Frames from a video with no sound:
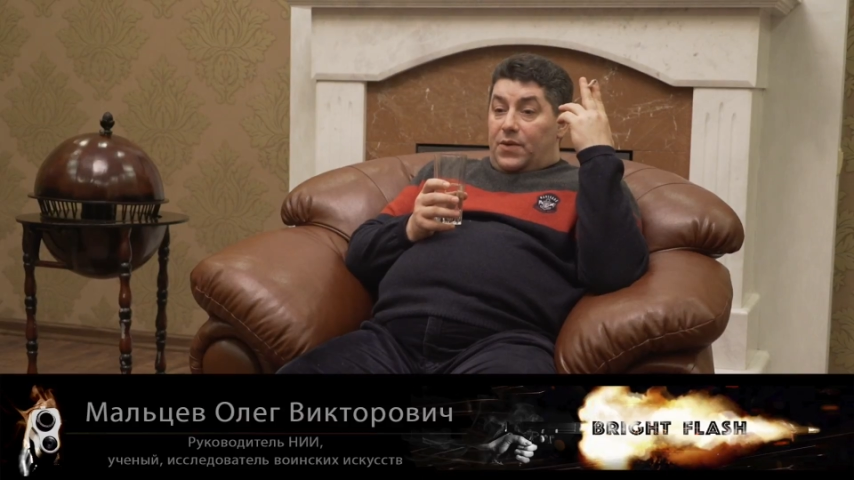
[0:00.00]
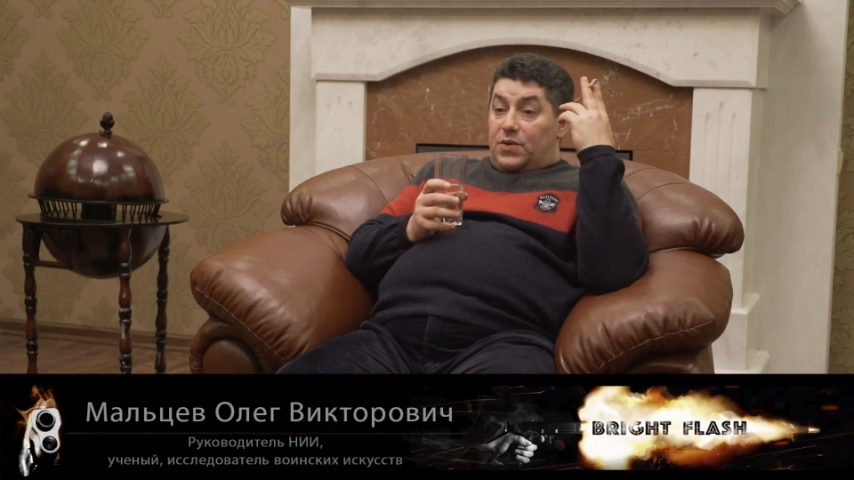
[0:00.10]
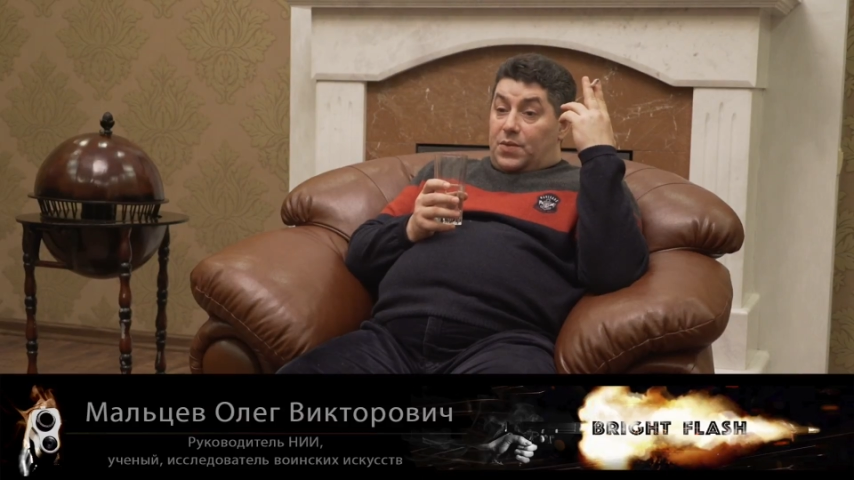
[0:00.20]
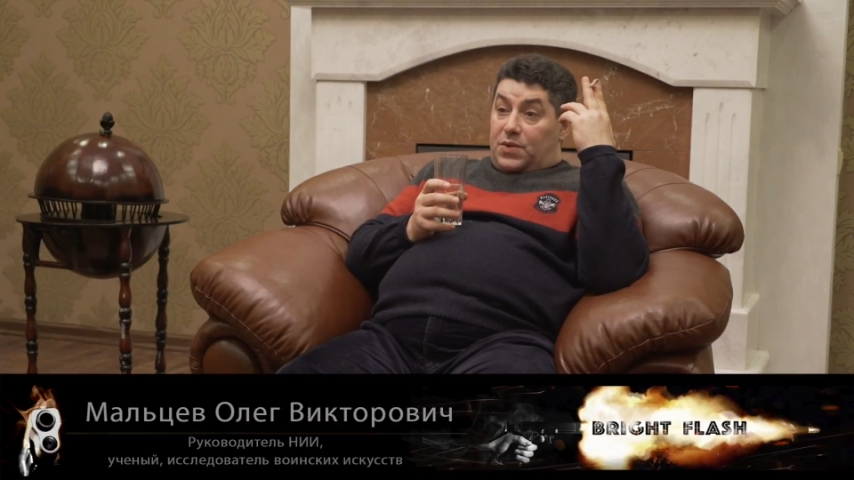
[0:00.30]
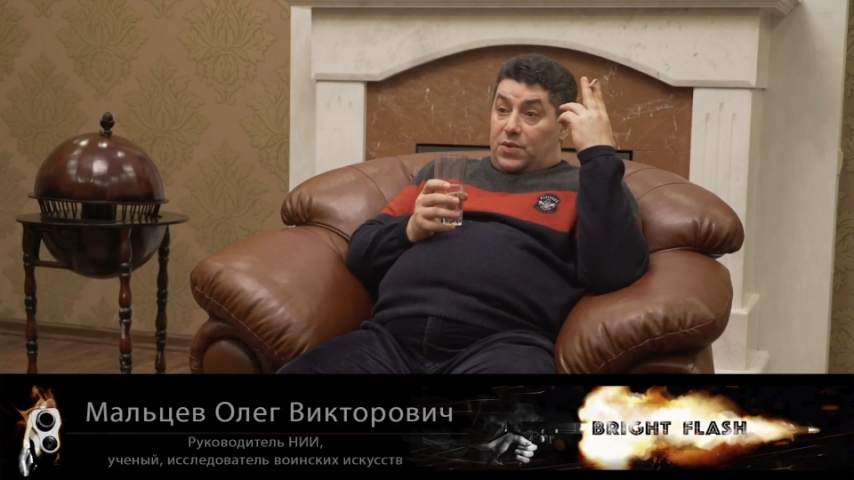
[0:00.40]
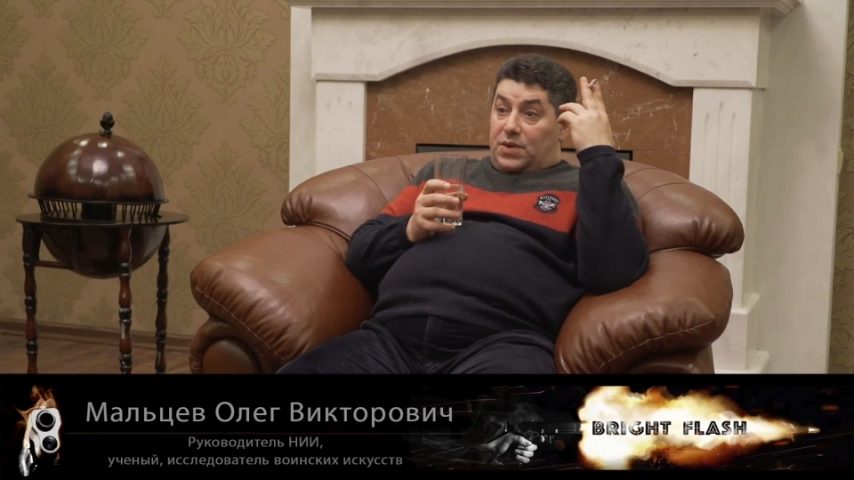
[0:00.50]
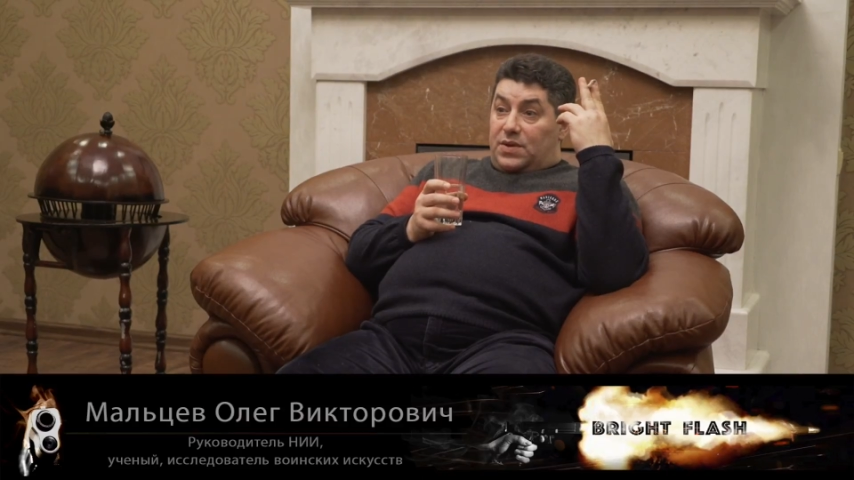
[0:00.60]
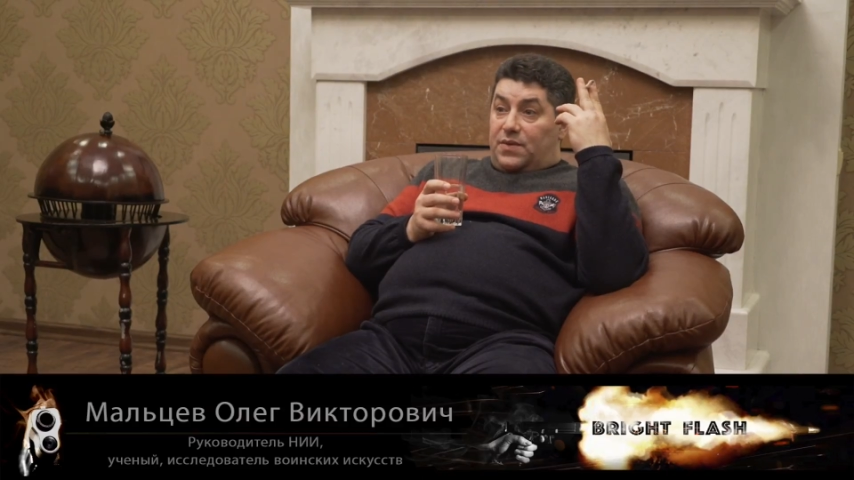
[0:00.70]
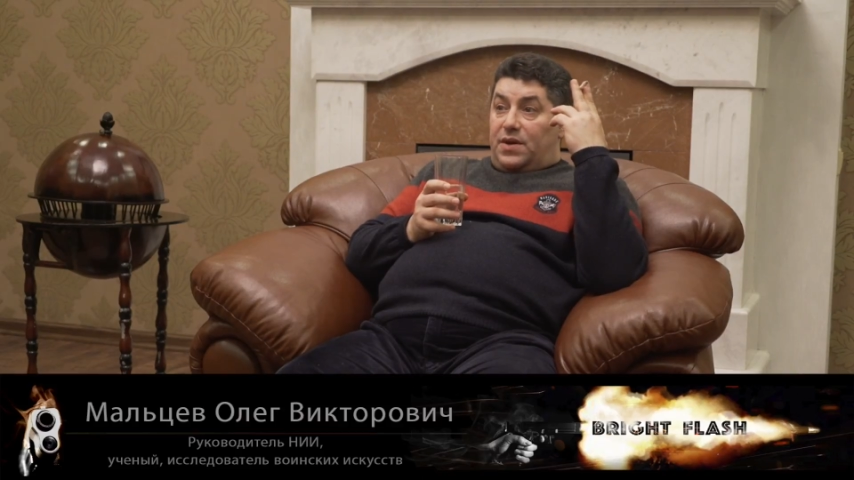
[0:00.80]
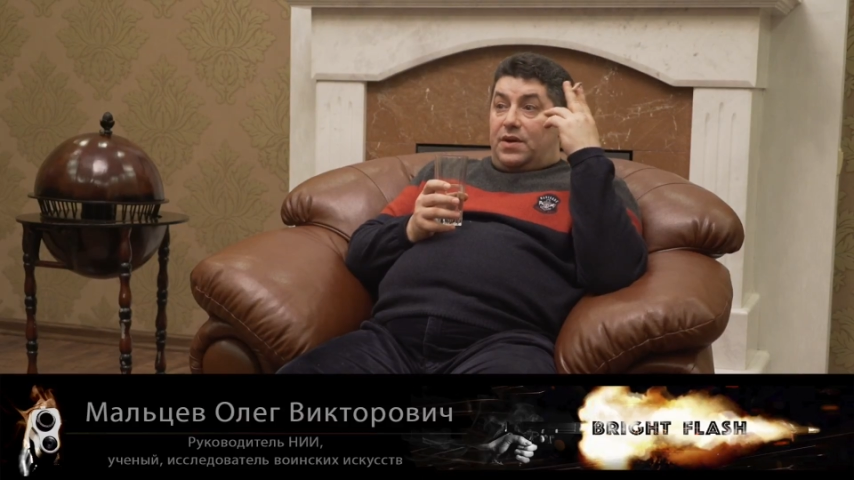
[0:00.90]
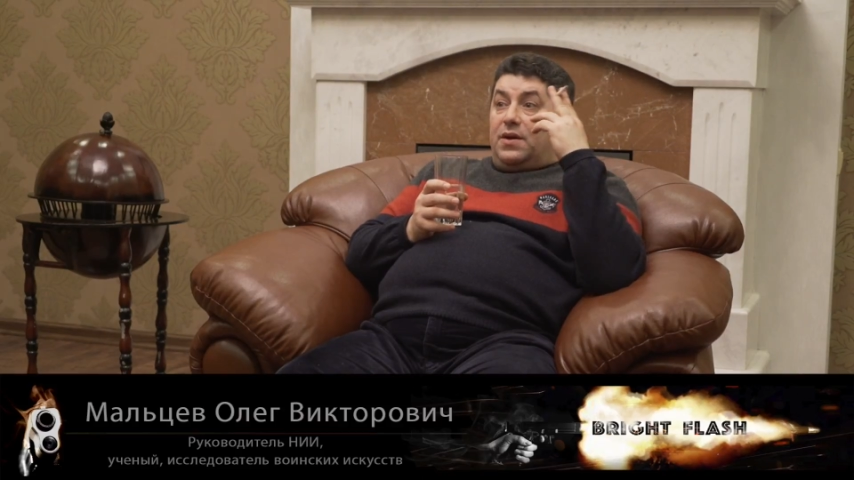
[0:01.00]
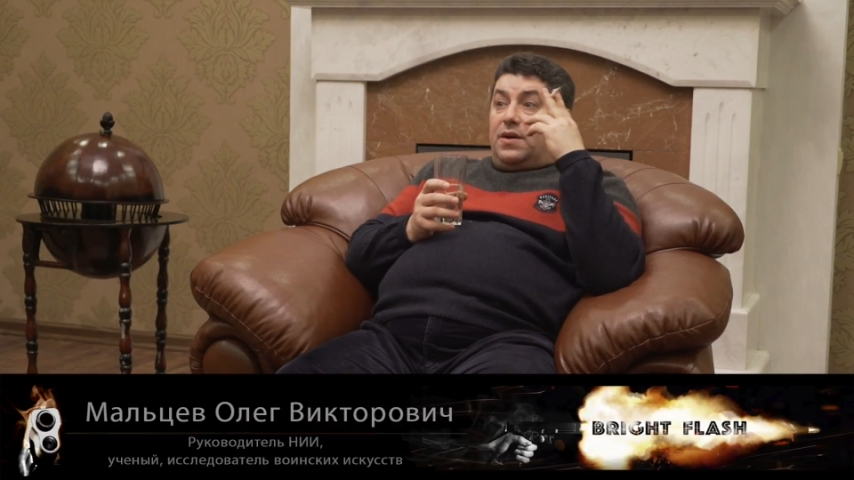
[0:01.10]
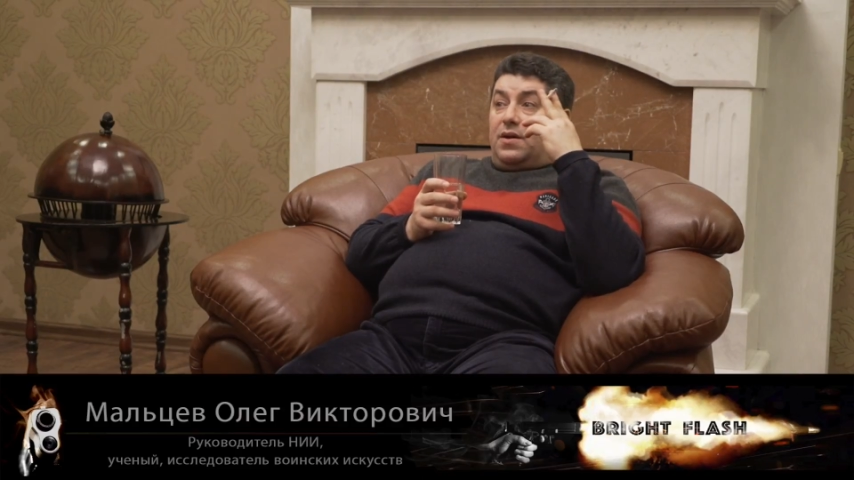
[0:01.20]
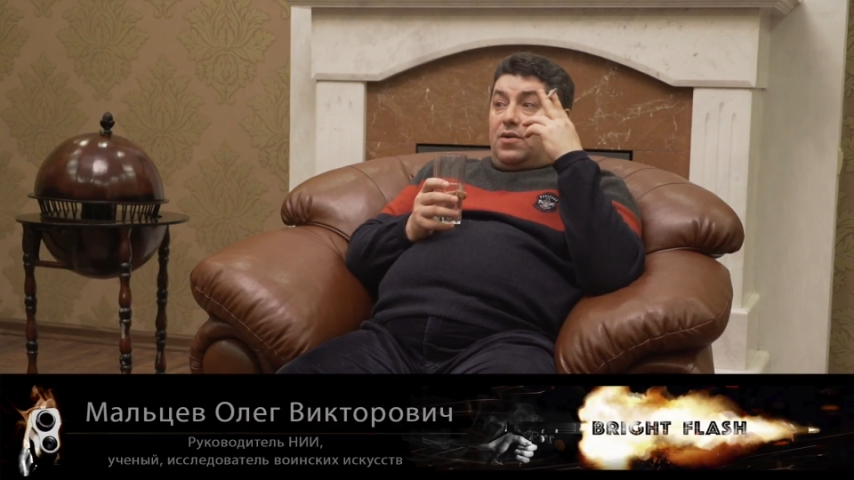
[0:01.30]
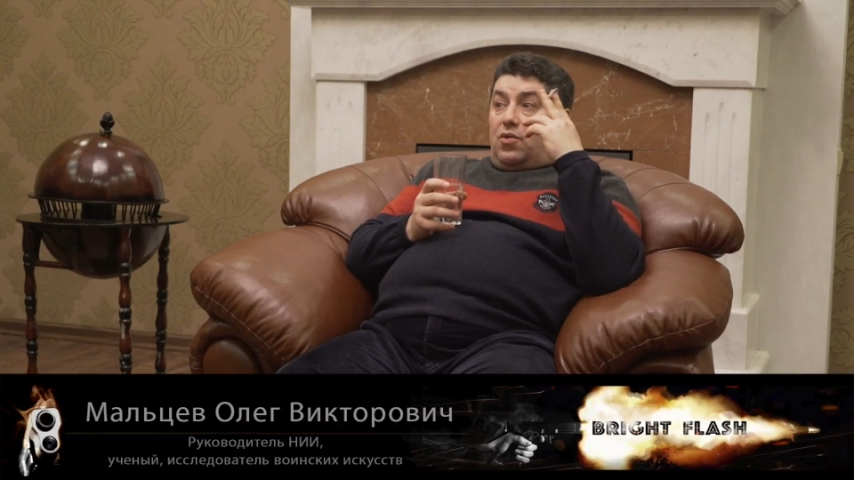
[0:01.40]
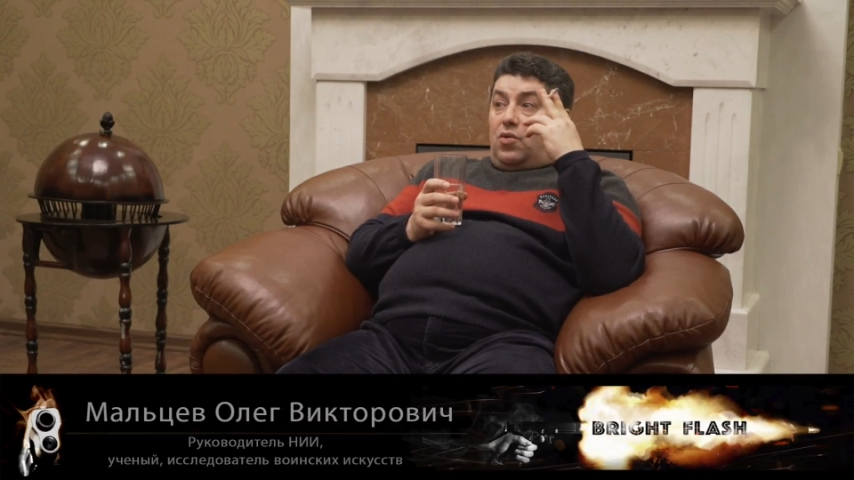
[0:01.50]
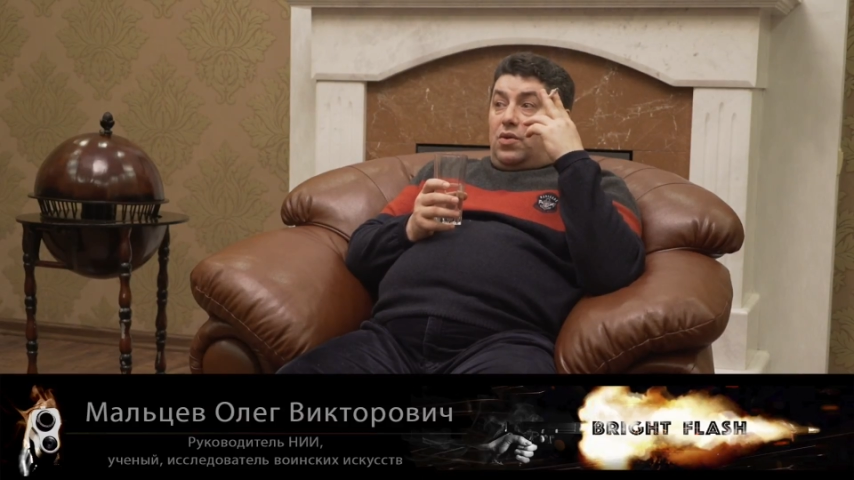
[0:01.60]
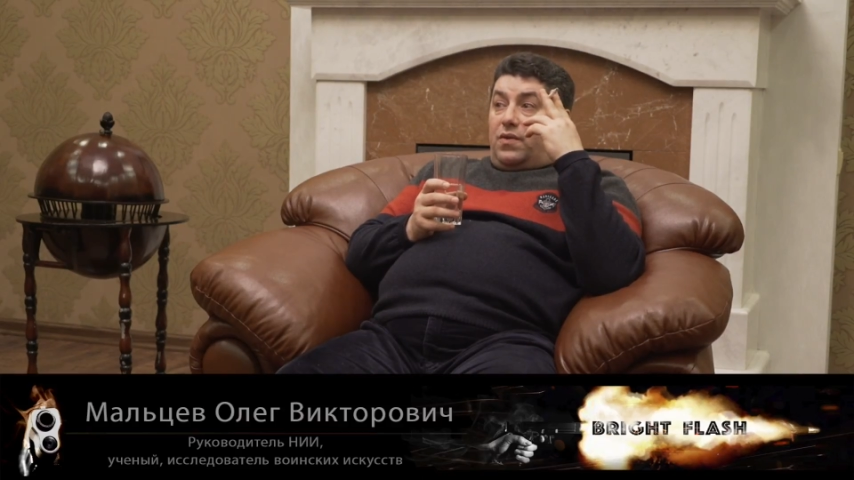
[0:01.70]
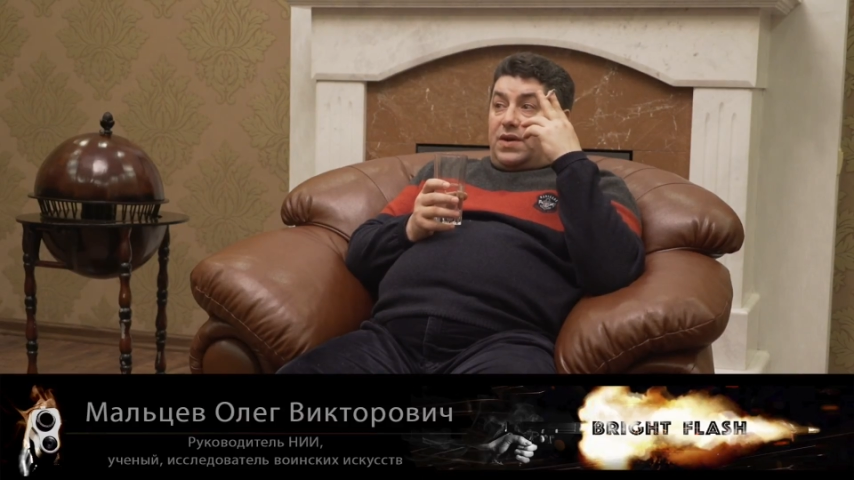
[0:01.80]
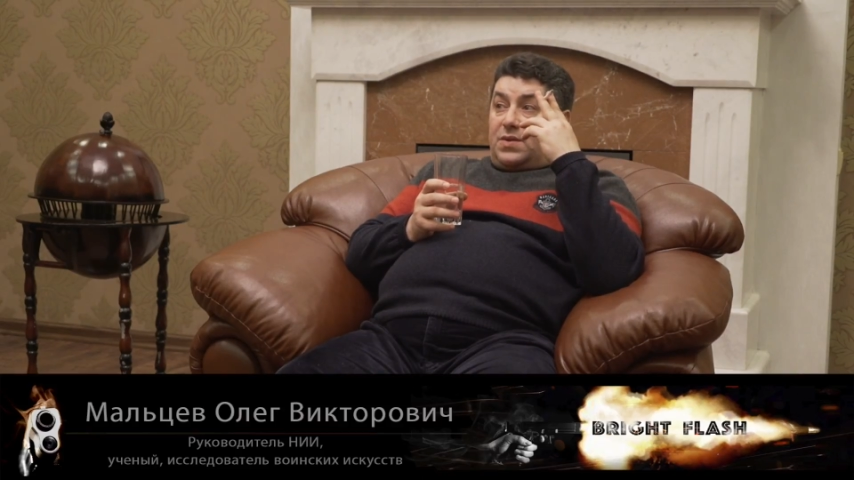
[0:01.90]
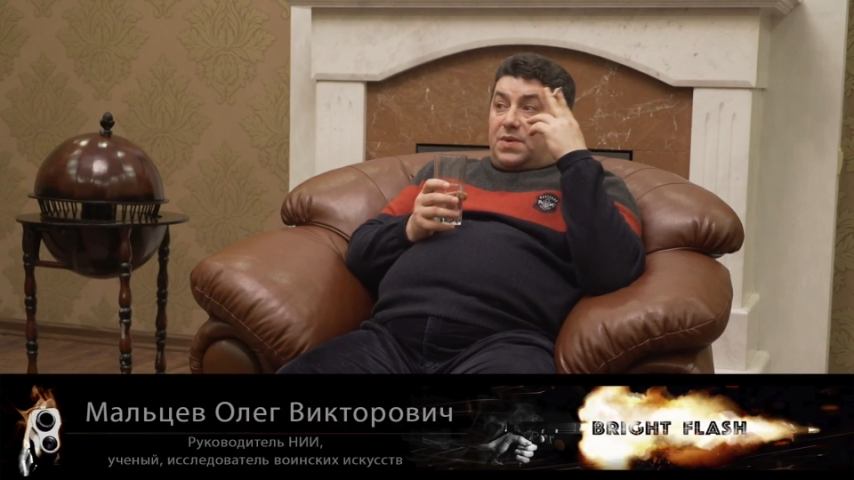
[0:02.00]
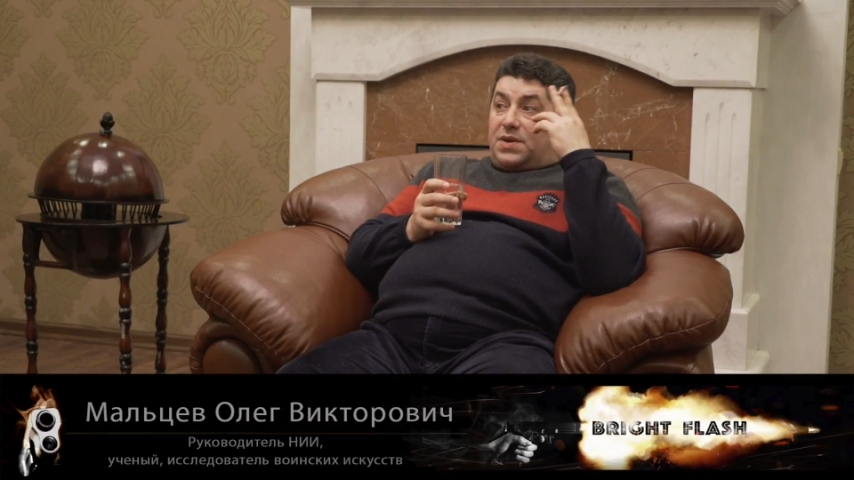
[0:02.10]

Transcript: You may even kill him with your knife.